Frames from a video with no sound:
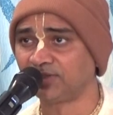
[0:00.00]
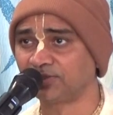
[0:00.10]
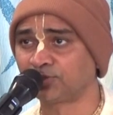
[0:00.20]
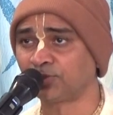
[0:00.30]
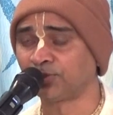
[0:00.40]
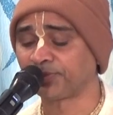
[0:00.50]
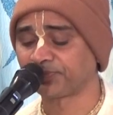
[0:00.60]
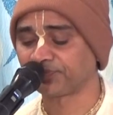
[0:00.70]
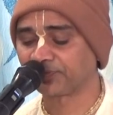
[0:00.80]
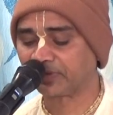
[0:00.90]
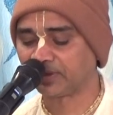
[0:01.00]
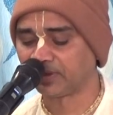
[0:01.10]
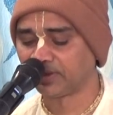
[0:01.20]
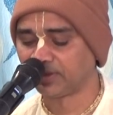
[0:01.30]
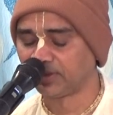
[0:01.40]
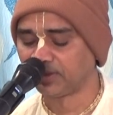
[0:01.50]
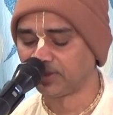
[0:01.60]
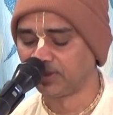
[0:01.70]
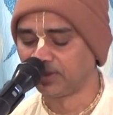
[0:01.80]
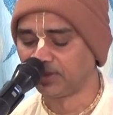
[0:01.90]
So,
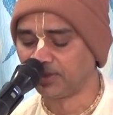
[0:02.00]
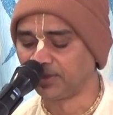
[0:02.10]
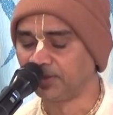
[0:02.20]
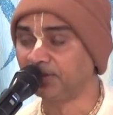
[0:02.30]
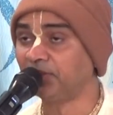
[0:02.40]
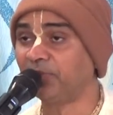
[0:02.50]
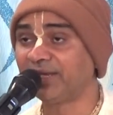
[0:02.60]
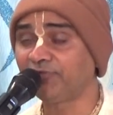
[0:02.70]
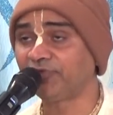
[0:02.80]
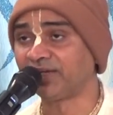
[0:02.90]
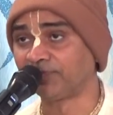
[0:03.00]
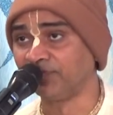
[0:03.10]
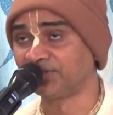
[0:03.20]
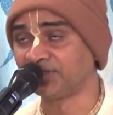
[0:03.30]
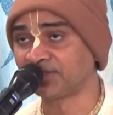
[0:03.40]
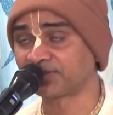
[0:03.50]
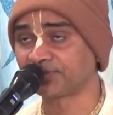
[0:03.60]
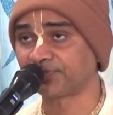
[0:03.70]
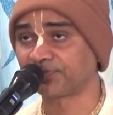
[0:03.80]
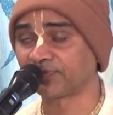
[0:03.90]
the benefit which is
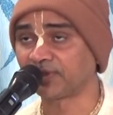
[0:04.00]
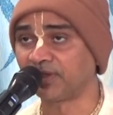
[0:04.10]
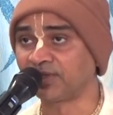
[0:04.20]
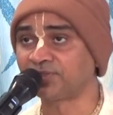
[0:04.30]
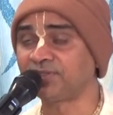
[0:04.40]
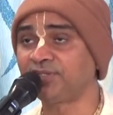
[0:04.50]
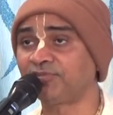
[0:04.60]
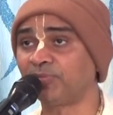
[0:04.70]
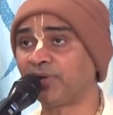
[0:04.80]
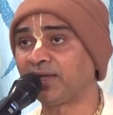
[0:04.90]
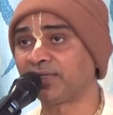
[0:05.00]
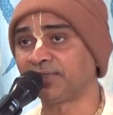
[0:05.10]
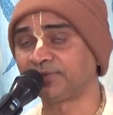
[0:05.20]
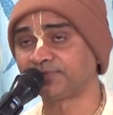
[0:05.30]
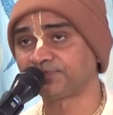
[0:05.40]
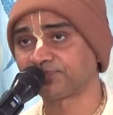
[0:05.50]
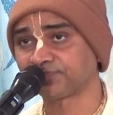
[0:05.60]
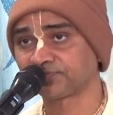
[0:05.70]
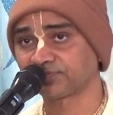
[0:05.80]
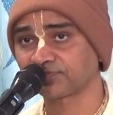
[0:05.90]
achieved by
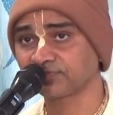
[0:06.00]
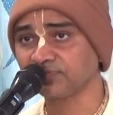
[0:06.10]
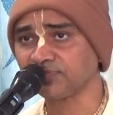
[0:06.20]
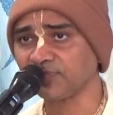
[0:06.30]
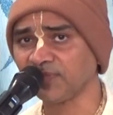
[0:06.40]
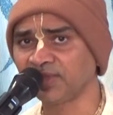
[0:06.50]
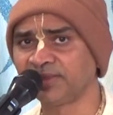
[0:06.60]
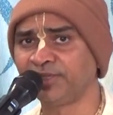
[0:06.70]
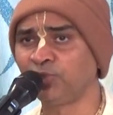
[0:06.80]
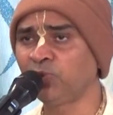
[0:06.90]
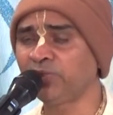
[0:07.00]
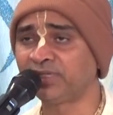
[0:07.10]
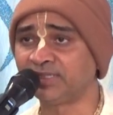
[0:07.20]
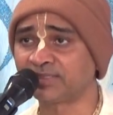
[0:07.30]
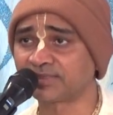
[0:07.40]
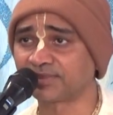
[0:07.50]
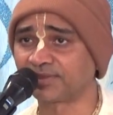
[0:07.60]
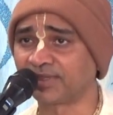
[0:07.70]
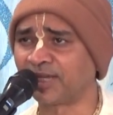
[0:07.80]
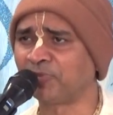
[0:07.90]
the yogis
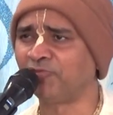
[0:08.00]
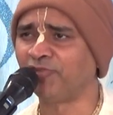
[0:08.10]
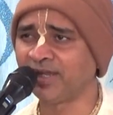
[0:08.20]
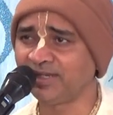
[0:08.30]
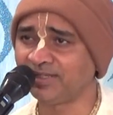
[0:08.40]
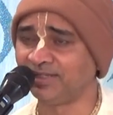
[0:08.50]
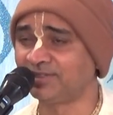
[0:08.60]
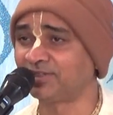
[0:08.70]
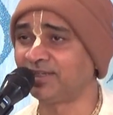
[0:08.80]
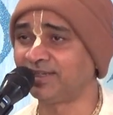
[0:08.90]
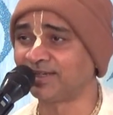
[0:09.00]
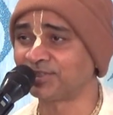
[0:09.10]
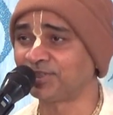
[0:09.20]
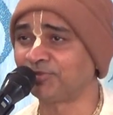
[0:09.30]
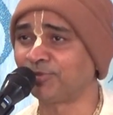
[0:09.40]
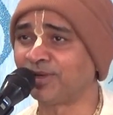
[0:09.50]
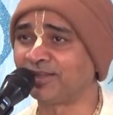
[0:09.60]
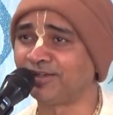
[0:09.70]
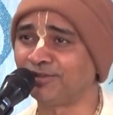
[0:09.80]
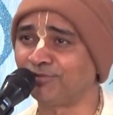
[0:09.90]
can be very easily achieved by
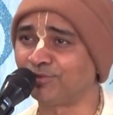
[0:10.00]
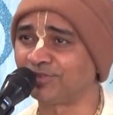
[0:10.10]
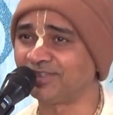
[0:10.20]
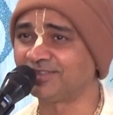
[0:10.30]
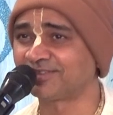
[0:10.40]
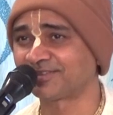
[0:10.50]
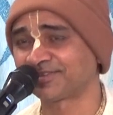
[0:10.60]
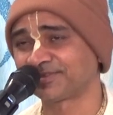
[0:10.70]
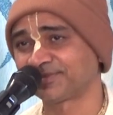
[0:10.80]
the devotees.